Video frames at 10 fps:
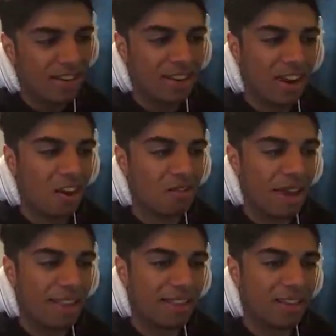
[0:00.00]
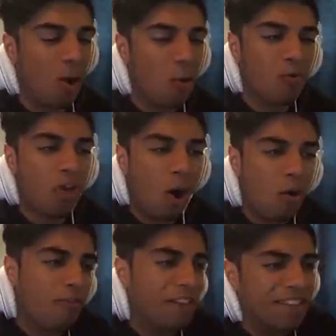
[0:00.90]
You know, the whole the
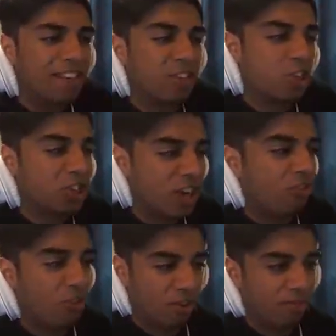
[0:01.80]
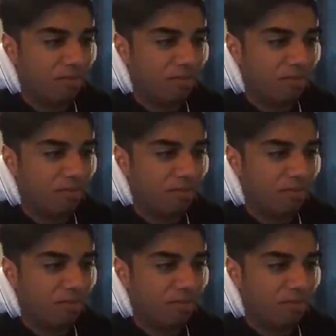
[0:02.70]
whole physics are just different.